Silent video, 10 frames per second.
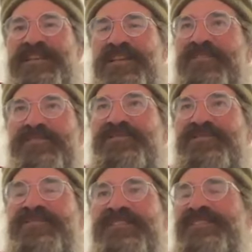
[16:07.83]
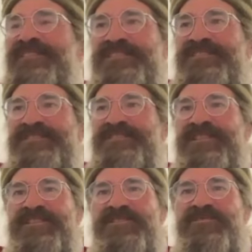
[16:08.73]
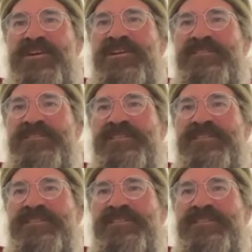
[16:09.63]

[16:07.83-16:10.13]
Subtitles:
I don't know, you're feeling this and here you are,